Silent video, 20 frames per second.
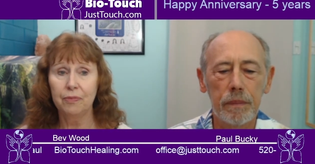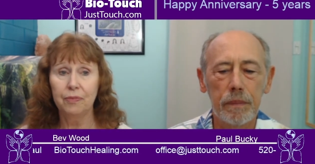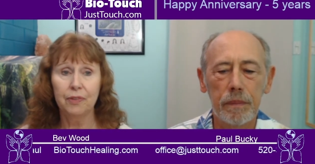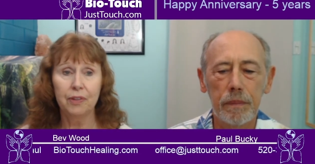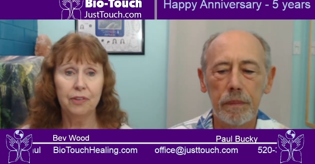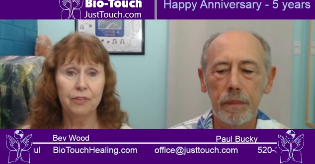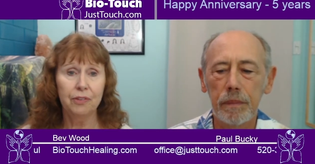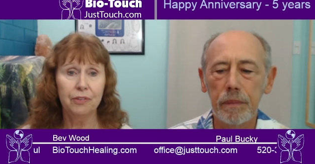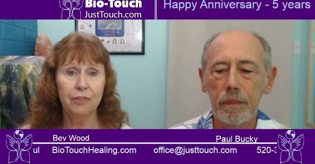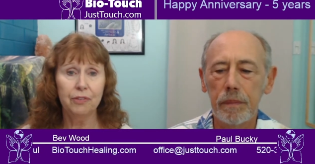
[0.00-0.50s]

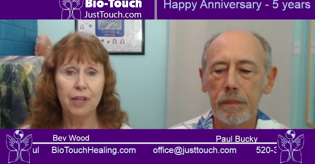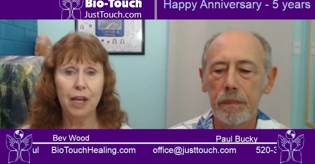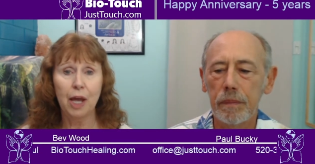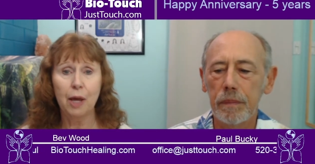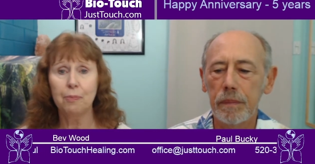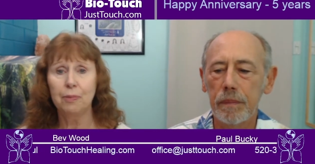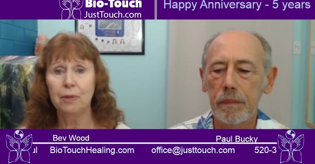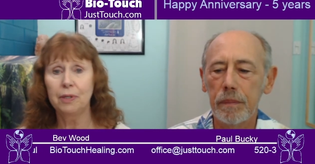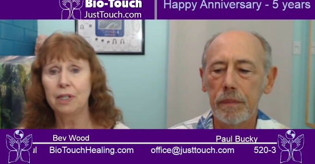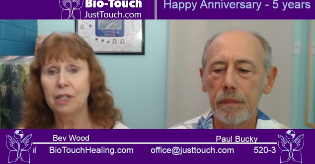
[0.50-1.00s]
Speaker 1: this is
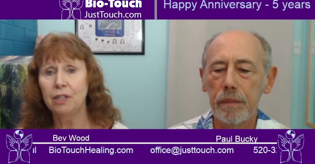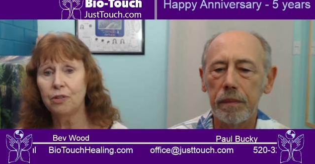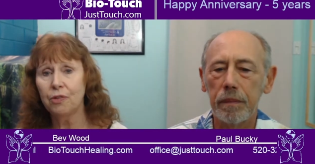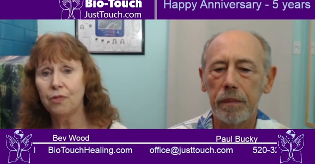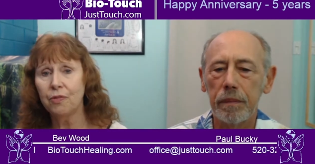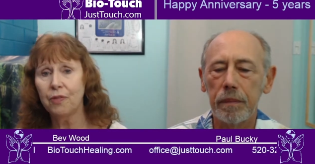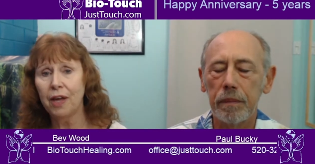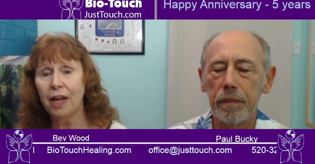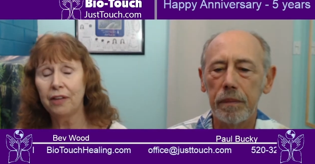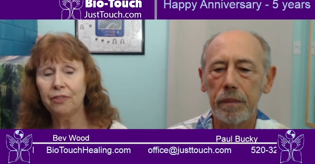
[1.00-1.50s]
happening or
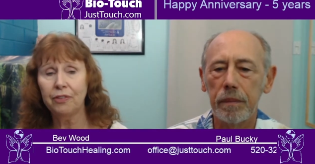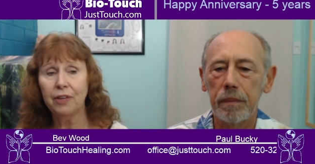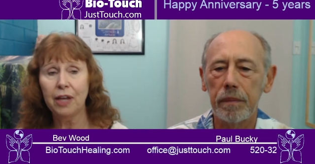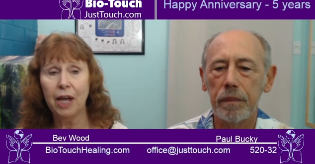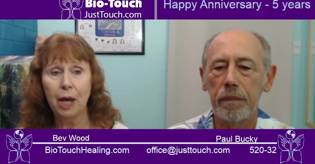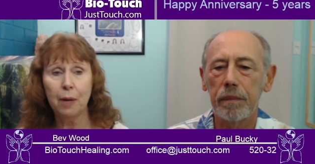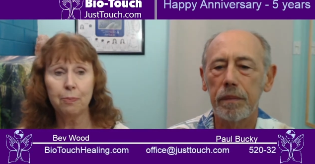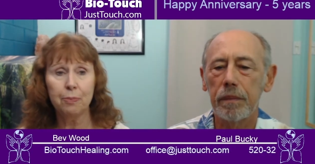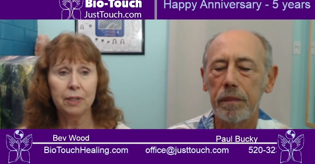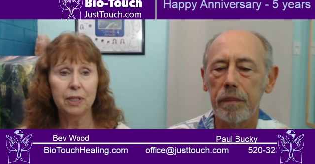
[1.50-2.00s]
that's
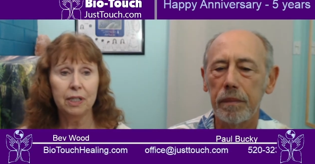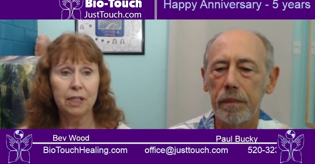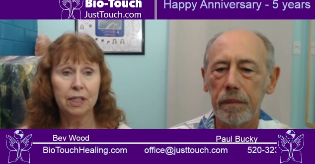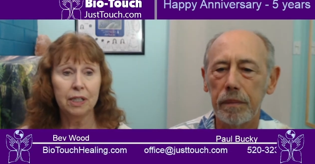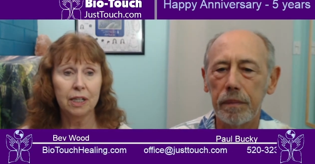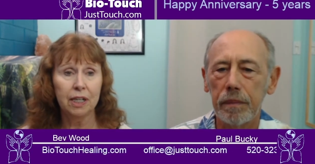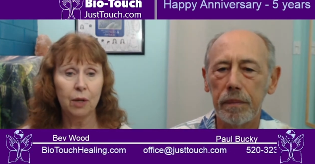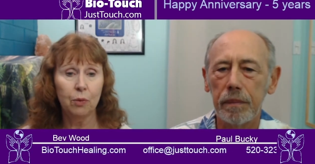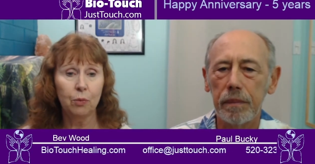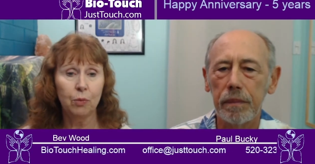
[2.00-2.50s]
happening
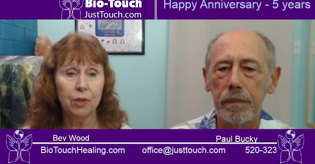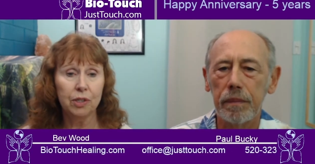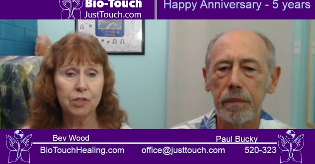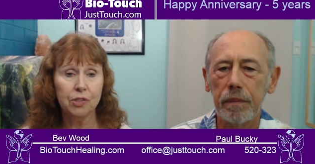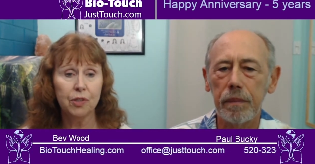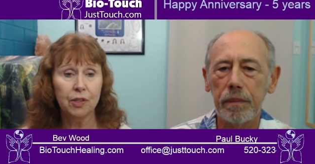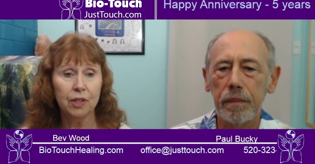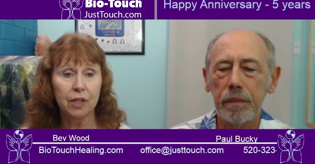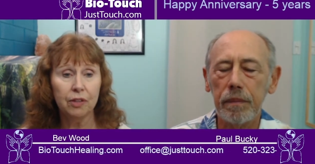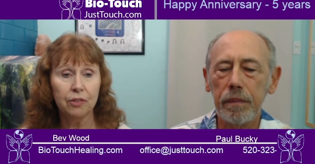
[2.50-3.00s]
and I
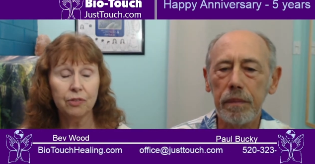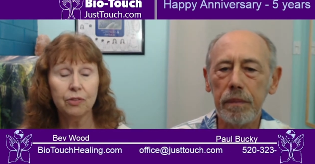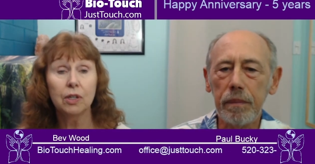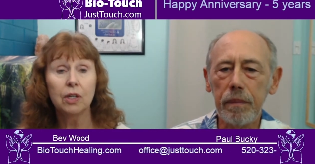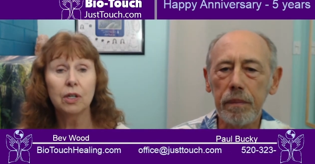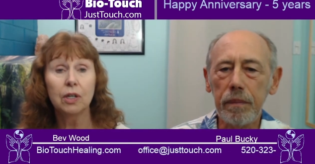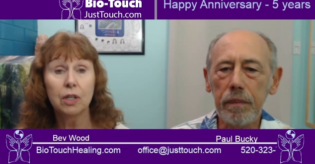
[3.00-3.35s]
wish this,